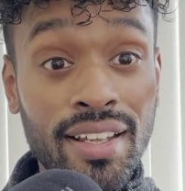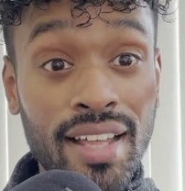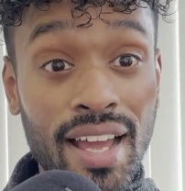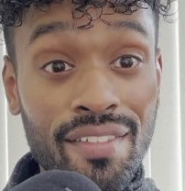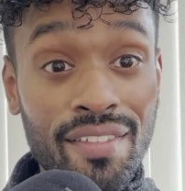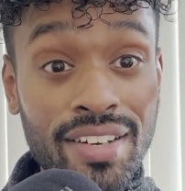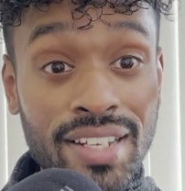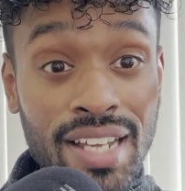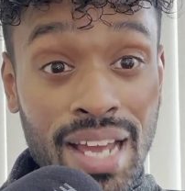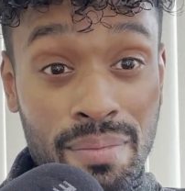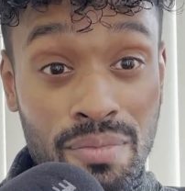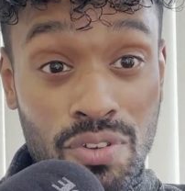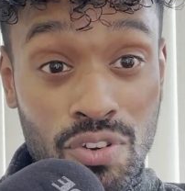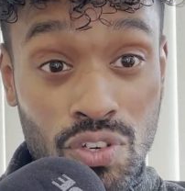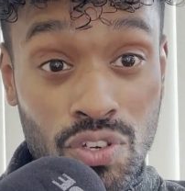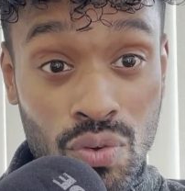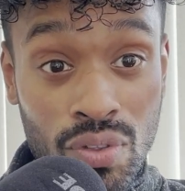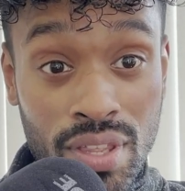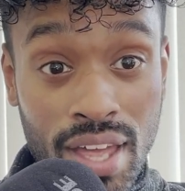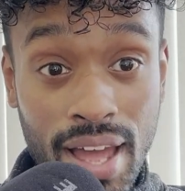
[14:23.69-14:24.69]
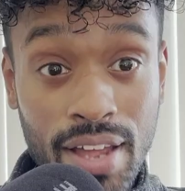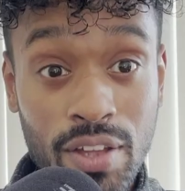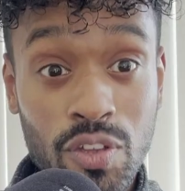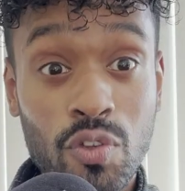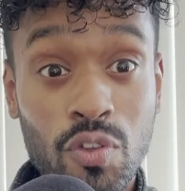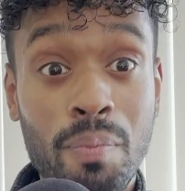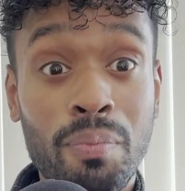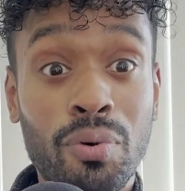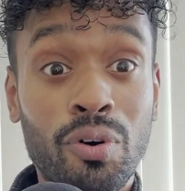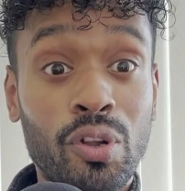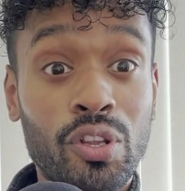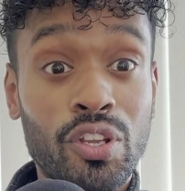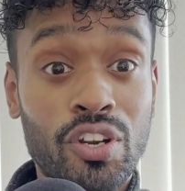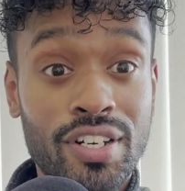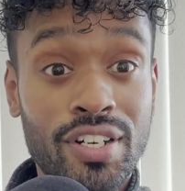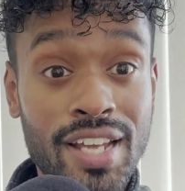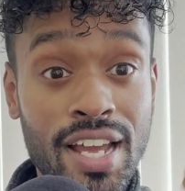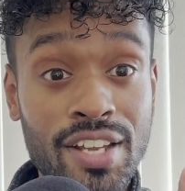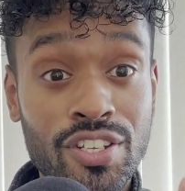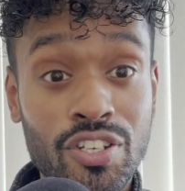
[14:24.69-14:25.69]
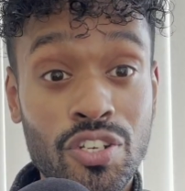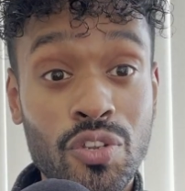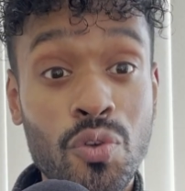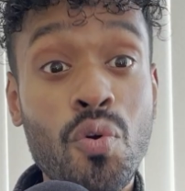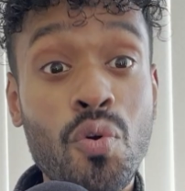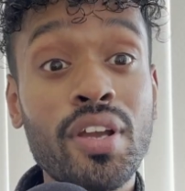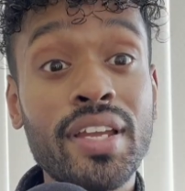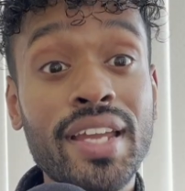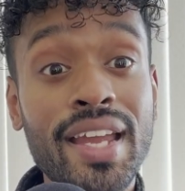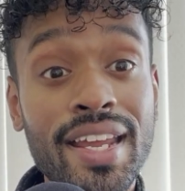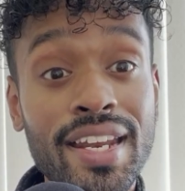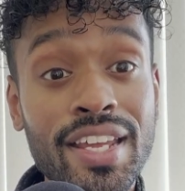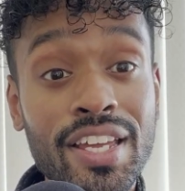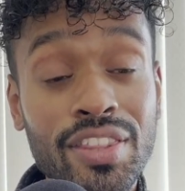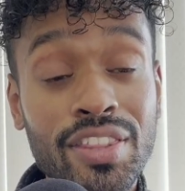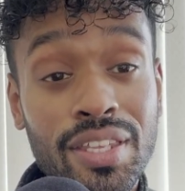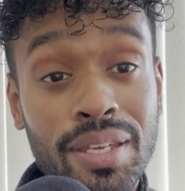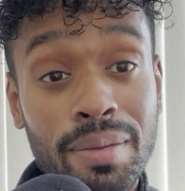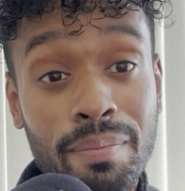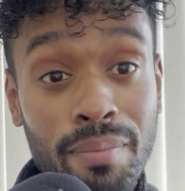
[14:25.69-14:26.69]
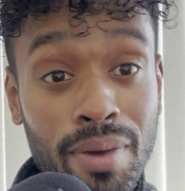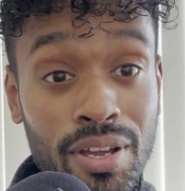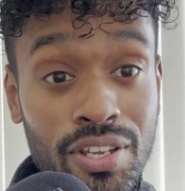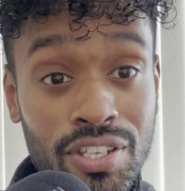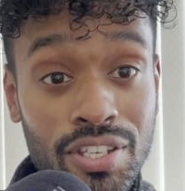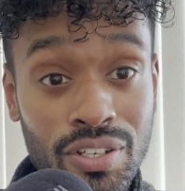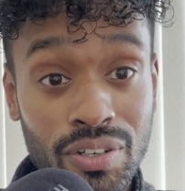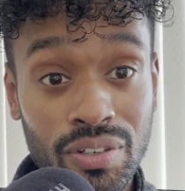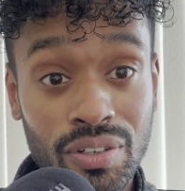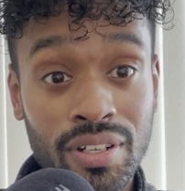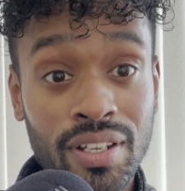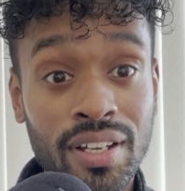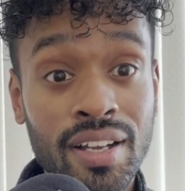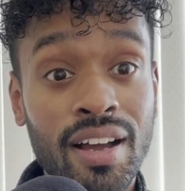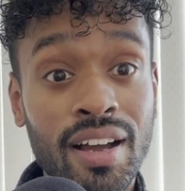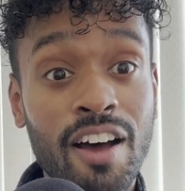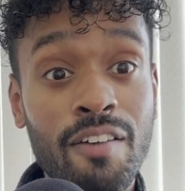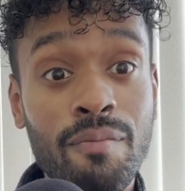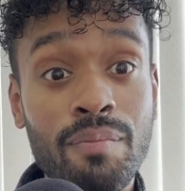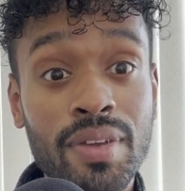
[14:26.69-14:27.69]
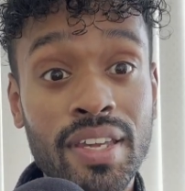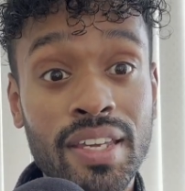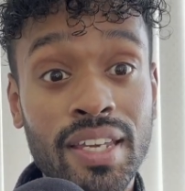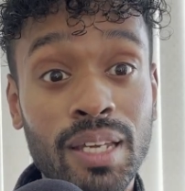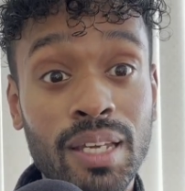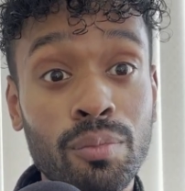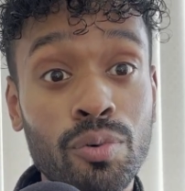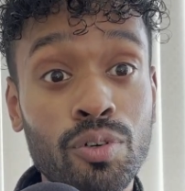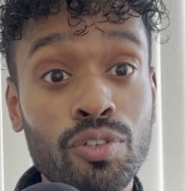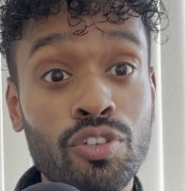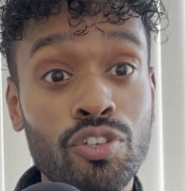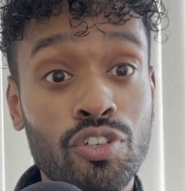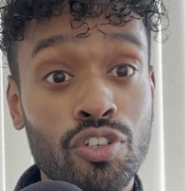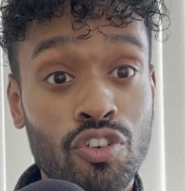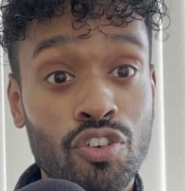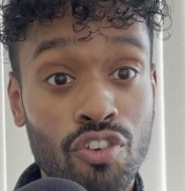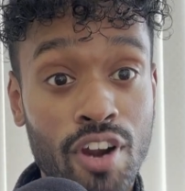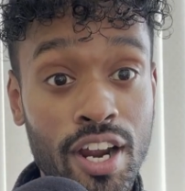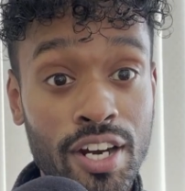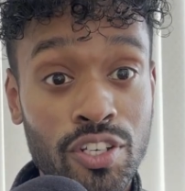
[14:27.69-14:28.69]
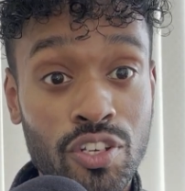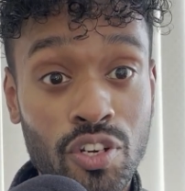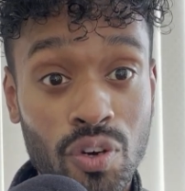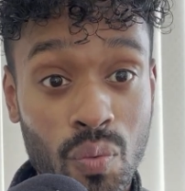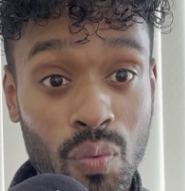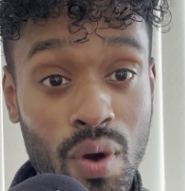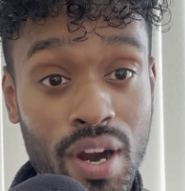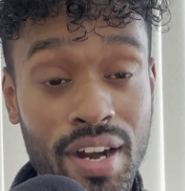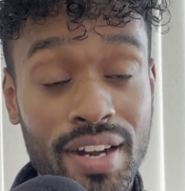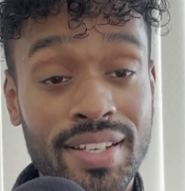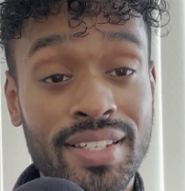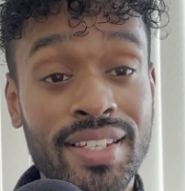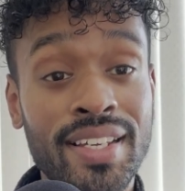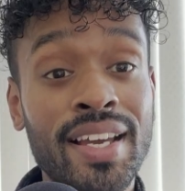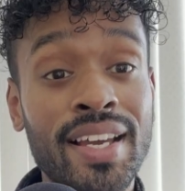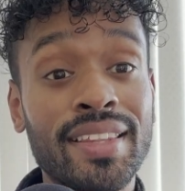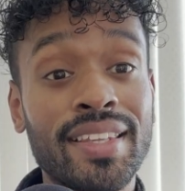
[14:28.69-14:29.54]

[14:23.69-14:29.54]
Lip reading: Every time you do that, you pull your attention, you are gaining the muscle of being able to direct your awareness.